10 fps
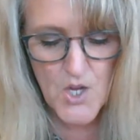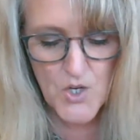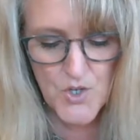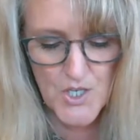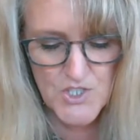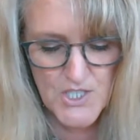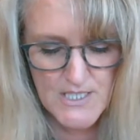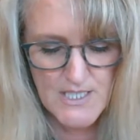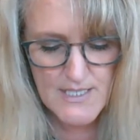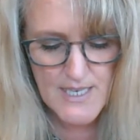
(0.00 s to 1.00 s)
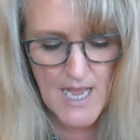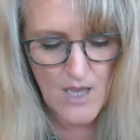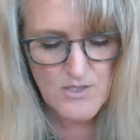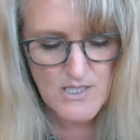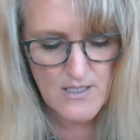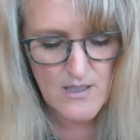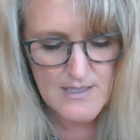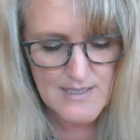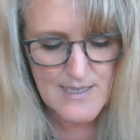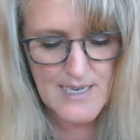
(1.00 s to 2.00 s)
Crookshanks had now settled
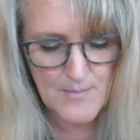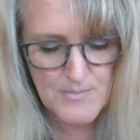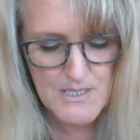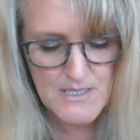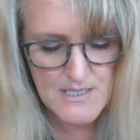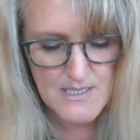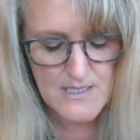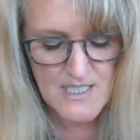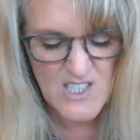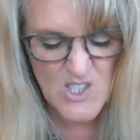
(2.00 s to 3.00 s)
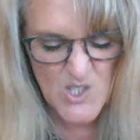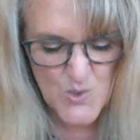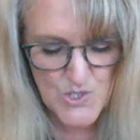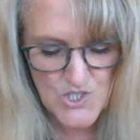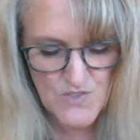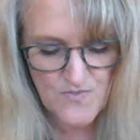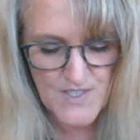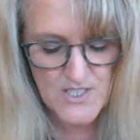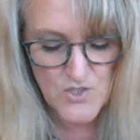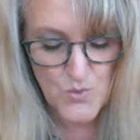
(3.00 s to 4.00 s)
in an empty seat, his squished
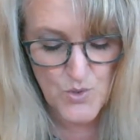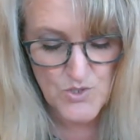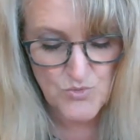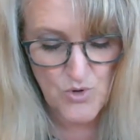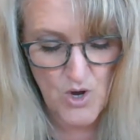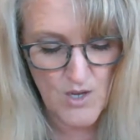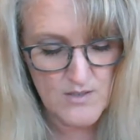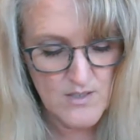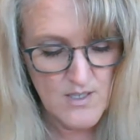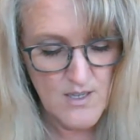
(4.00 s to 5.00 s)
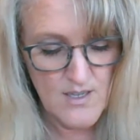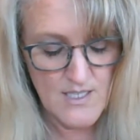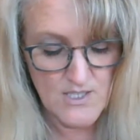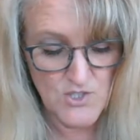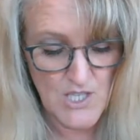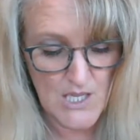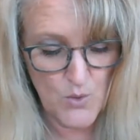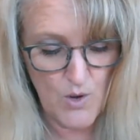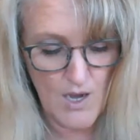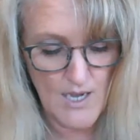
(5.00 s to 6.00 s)
face towards Ron, his
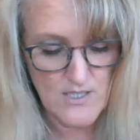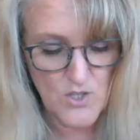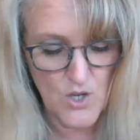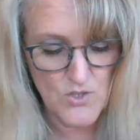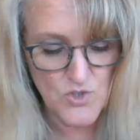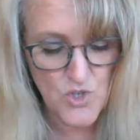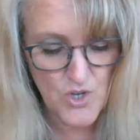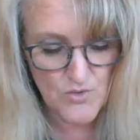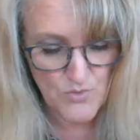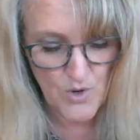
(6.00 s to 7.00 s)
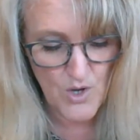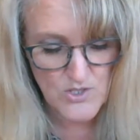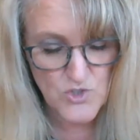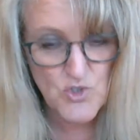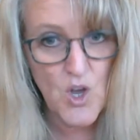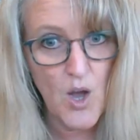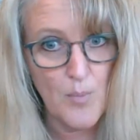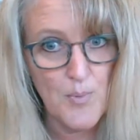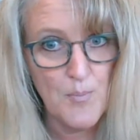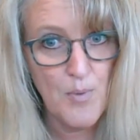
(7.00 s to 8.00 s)
yellow eyes on Ron's
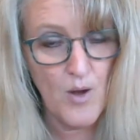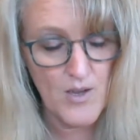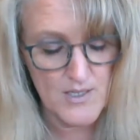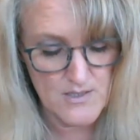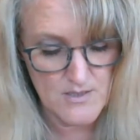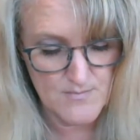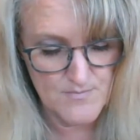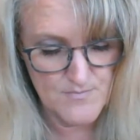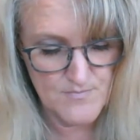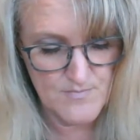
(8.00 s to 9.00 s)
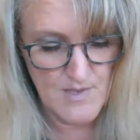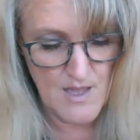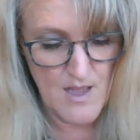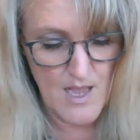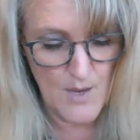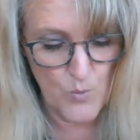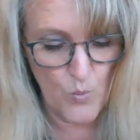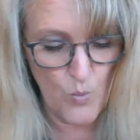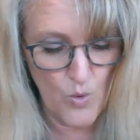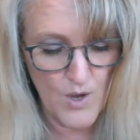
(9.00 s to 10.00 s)
top pocket. At
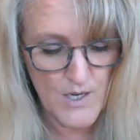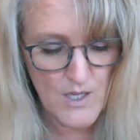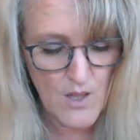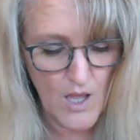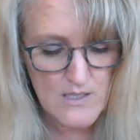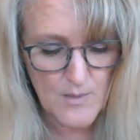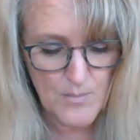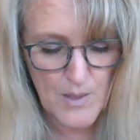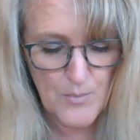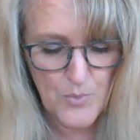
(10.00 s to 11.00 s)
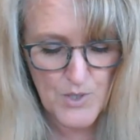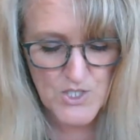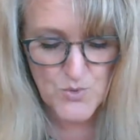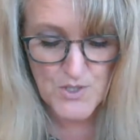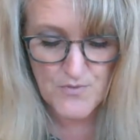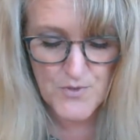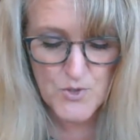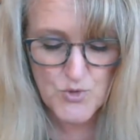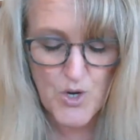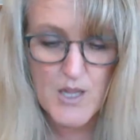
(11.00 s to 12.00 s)
1 o'clock, the plump witch with the
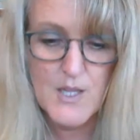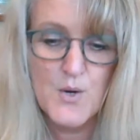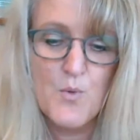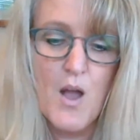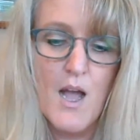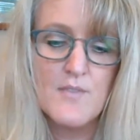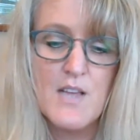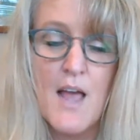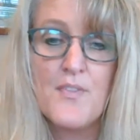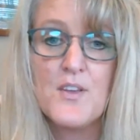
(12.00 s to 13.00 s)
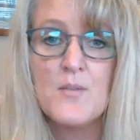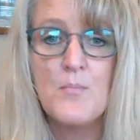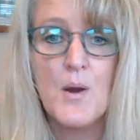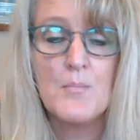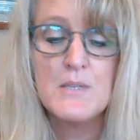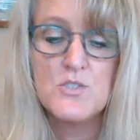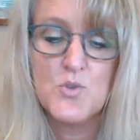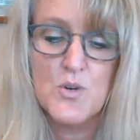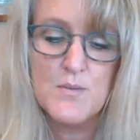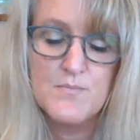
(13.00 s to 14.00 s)
food trolley arrived at the compartment
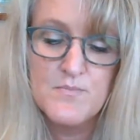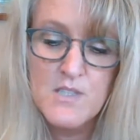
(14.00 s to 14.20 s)
door.